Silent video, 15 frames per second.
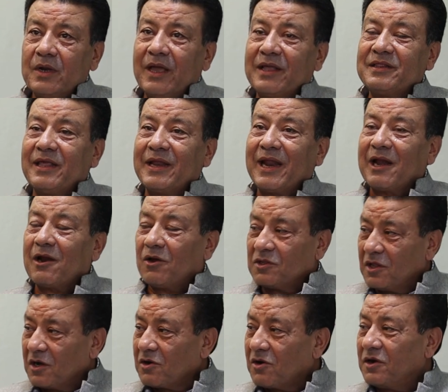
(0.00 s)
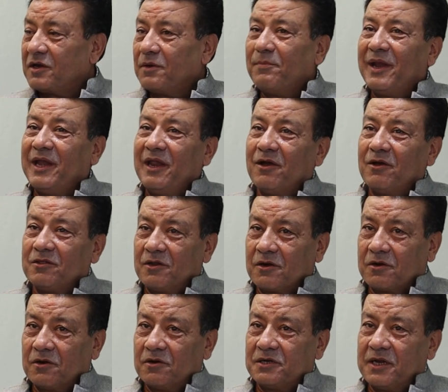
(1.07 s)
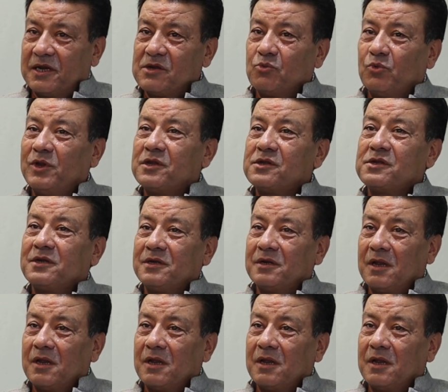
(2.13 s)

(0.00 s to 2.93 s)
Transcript: And there are other many other countries which